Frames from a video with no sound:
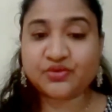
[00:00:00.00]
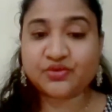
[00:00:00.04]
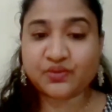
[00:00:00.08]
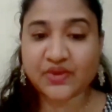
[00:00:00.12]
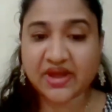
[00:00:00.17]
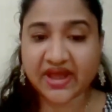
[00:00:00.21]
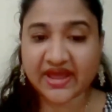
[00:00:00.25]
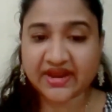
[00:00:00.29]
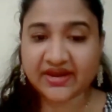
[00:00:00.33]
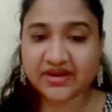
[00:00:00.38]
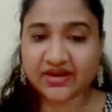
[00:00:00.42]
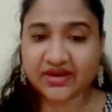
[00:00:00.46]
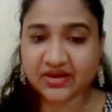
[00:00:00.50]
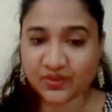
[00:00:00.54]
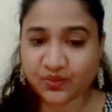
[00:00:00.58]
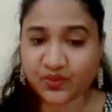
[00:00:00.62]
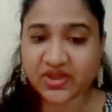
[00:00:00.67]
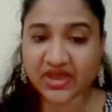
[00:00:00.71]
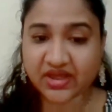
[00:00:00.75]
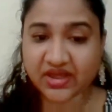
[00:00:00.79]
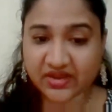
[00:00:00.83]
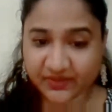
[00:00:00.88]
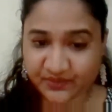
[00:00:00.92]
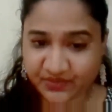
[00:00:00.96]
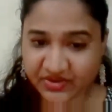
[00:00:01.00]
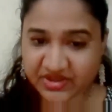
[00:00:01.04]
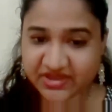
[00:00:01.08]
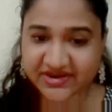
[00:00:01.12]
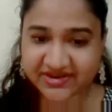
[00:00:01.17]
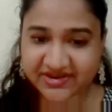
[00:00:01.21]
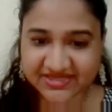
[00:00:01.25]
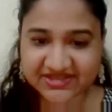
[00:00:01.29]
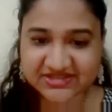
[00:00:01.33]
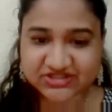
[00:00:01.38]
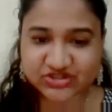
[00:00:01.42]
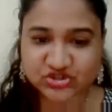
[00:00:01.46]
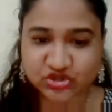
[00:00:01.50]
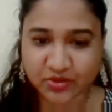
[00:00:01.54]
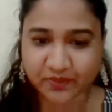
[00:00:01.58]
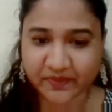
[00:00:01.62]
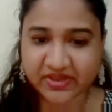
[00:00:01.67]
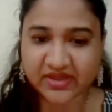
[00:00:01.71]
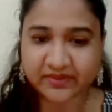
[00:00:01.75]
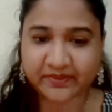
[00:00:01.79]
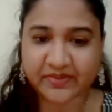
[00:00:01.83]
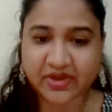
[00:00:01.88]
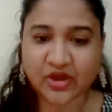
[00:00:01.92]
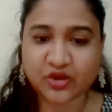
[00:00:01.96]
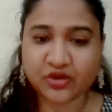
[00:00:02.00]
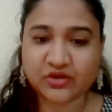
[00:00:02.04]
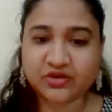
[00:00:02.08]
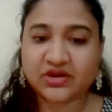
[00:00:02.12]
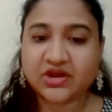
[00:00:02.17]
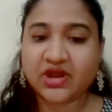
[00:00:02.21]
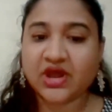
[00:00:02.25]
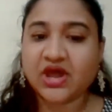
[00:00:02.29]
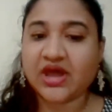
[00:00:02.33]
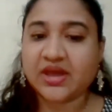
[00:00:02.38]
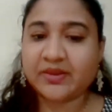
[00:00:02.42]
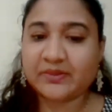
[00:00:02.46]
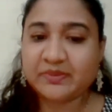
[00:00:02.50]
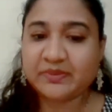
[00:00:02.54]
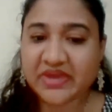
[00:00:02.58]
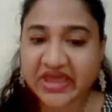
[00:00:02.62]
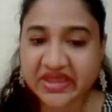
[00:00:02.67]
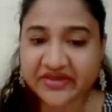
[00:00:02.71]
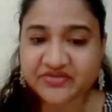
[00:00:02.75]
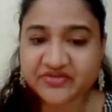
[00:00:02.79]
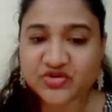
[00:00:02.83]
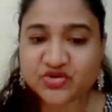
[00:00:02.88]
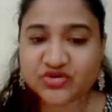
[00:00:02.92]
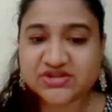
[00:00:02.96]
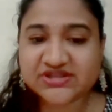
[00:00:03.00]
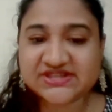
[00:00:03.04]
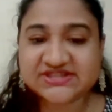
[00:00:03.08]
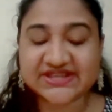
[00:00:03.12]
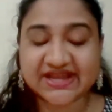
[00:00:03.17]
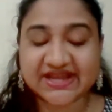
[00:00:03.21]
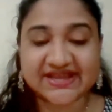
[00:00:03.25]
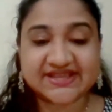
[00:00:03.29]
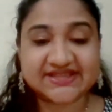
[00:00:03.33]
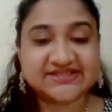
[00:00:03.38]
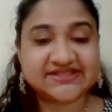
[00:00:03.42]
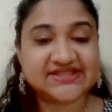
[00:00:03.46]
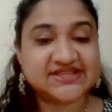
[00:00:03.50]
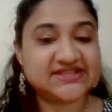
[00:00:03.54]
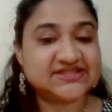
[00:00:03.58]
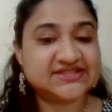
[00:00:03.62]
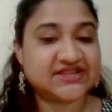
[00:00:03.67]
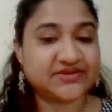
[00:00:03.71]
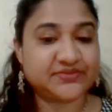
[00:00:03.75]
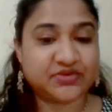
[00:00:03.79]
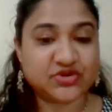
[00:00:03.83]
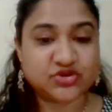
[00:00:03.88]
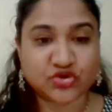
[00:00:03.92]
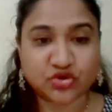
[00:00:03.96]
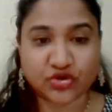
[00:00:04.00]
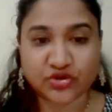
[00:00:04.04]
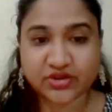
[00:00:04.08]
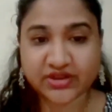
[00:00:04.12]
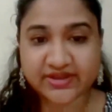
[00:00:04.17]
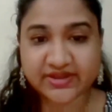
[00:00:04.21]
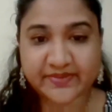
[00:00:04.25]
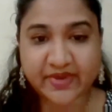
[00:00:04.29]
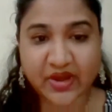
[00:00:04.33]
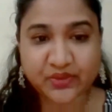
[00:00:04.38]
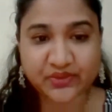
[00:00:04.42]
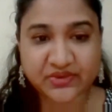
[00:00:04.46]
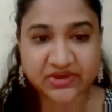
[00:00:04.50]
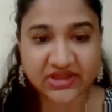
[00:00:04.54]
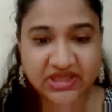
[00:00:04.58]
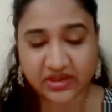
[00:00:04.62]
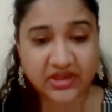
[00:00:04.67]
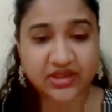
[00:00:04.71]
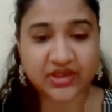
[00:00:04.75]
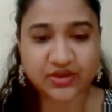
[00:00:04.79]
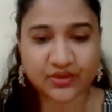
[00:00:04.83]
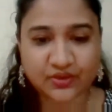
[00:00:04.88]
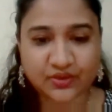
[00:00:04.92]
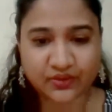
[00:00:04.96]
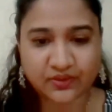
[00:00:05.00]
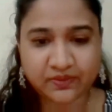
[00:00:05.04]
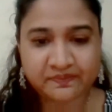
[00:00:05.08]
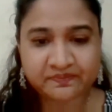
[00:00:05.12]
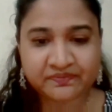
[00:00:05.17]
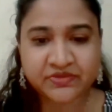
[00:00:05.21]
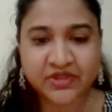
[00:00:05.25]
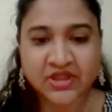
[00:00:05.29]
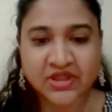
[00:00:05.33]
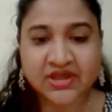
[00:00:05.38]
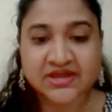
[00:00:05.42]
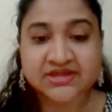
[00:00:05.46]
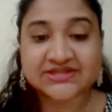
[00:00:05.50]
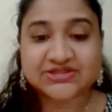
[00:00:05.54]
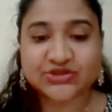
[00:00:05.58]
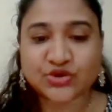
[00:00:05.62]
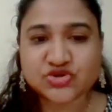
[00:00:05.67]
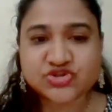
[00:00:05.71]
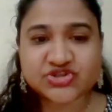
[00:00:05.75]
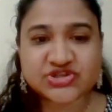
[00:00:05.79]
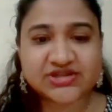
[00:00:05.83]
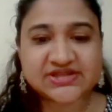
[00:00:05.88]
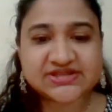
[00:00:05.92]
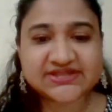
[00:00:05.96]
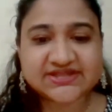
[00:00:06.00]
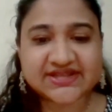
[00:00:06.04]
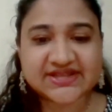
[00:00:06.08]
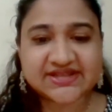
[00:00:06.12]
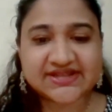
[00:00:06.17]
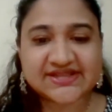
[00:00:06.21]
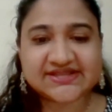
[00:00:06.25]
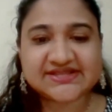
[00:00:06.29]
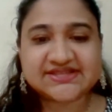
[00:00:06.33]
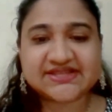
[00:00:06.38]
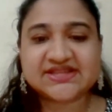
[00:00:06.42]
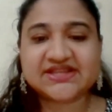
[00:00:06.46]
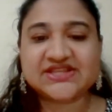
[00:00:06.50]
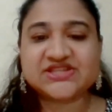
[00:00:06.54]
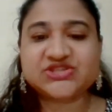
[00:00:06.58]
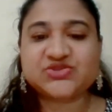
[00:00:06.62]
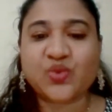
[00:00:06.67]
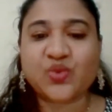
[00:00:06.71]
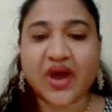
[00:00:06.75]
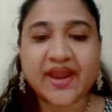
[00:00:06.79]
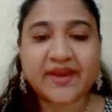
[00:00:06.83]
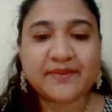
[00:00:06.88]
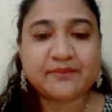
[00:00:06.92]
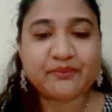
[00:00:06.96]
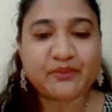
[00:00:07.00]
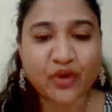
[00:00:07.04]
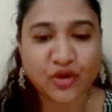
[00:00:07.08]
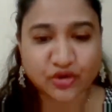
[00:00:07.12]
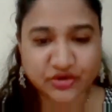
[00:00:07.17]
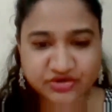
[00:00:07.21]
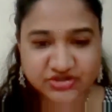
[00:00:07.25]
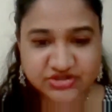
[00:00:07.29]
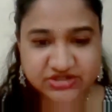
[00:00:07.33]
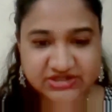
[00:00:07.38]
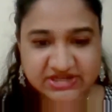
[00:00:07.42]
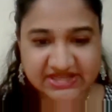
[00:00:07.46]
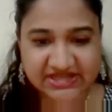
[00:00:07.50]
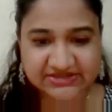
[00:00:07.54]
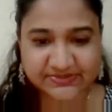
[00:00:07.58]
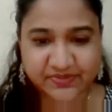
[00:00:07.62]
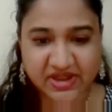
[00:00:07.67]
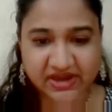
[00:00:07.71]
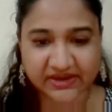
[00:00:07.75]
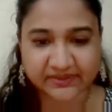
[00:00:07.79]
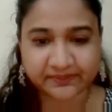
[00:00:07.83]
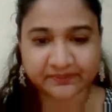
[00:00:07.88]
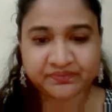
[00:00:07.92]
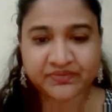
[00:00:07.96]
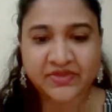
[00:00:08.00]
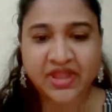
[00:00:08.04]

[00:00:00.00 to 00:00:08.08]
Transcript: While we are at this topic about behavioral sciences and we're talking about EQ, social skills is one important aspect.